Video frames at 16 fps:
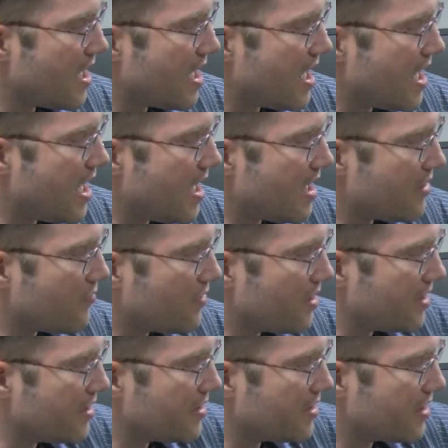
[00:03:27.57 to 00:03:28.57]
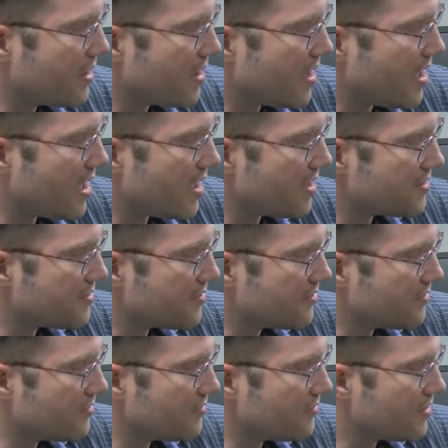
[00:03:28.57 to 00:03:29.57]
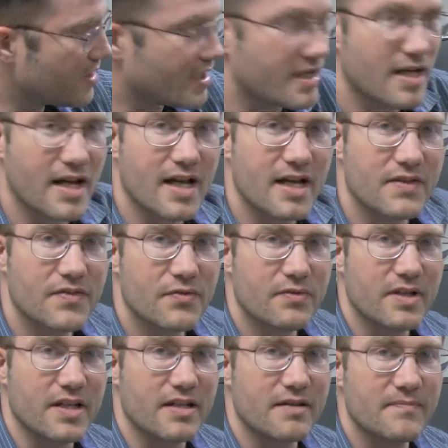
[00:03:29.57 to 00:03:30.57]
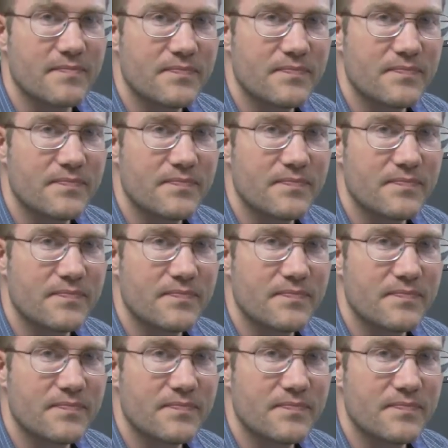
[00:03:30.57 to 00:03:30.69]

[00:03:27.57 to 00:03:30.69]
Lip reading: I1, I2, and I3.